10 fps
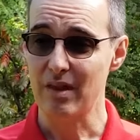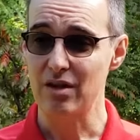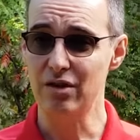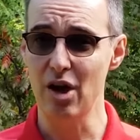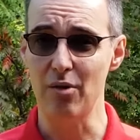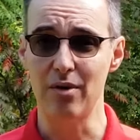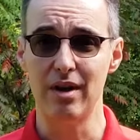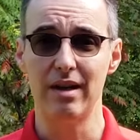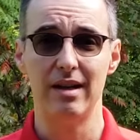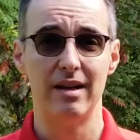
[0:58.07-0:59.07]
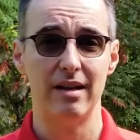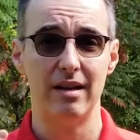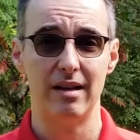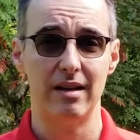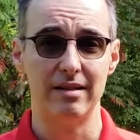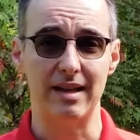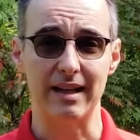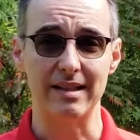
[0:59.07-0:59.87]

So, second